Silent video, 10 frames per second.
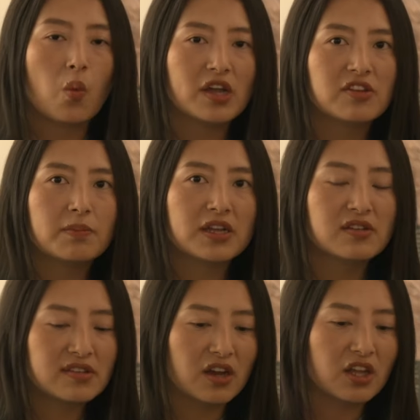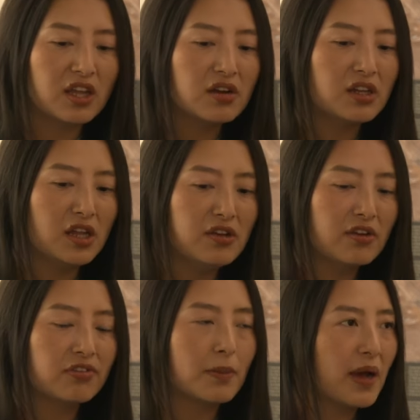why Tibetans are here in
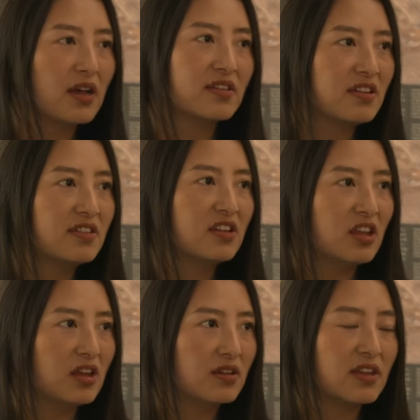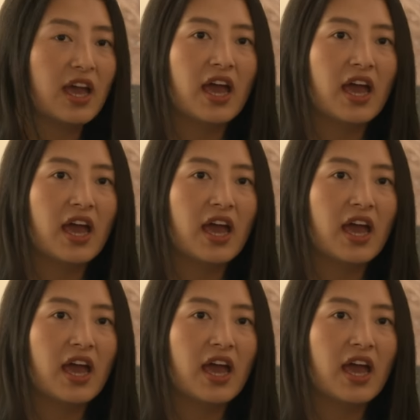India for the past 60 years,